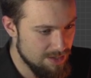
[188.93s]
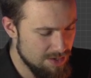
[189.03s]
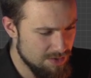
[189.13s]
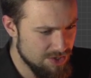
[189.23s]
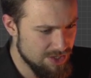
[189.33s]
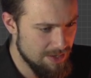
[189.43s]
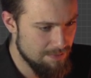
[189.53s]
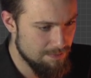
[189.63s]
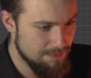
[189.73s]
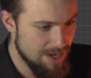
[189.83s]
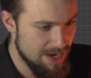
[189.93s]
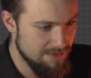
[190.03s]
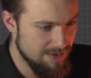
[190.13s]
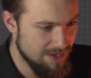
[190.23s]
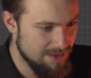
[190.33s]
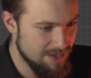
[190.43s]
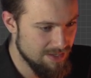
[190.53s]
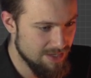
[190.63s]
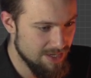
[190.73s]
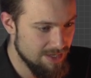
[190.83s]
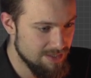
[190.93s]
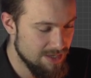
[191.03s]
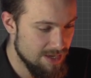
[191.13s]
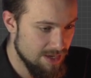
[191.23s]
you know, a shape kind of like this, I guess.